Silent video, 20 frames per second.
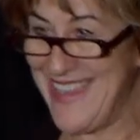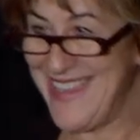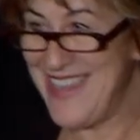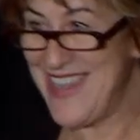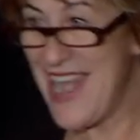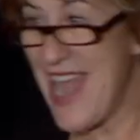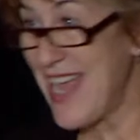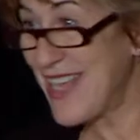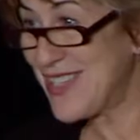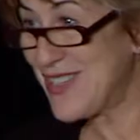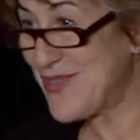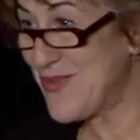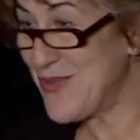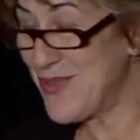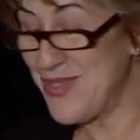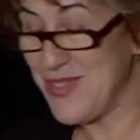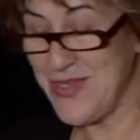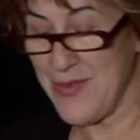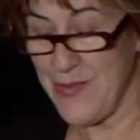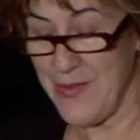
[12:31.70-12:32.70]
Next
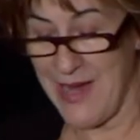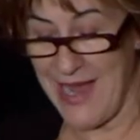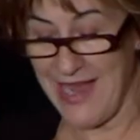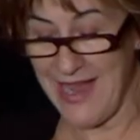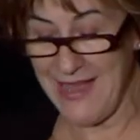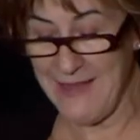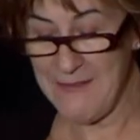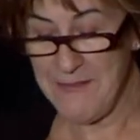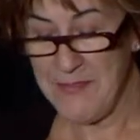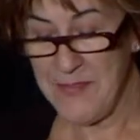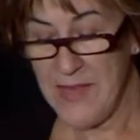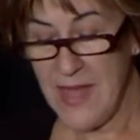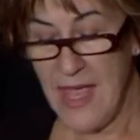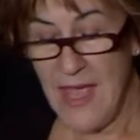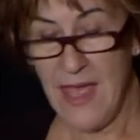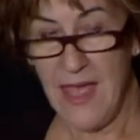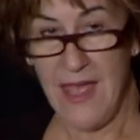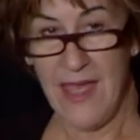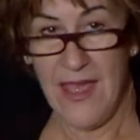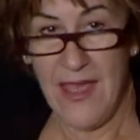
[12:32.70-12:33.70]
rule to break.
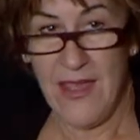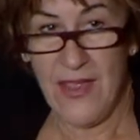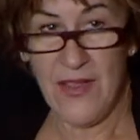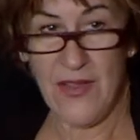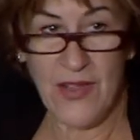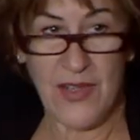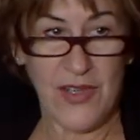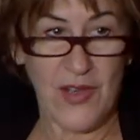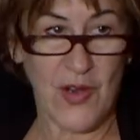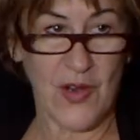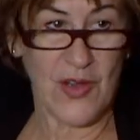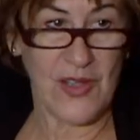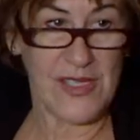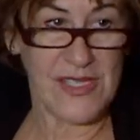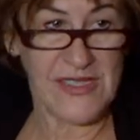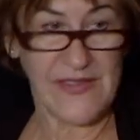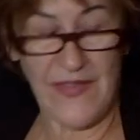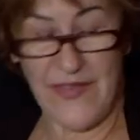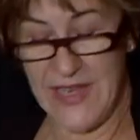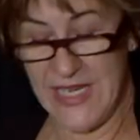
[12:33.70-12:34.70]
Good
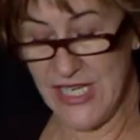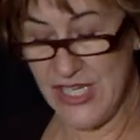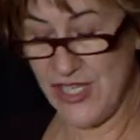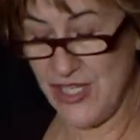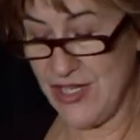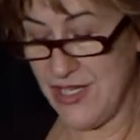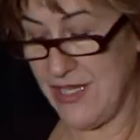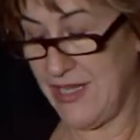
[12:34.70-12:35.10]
girls finish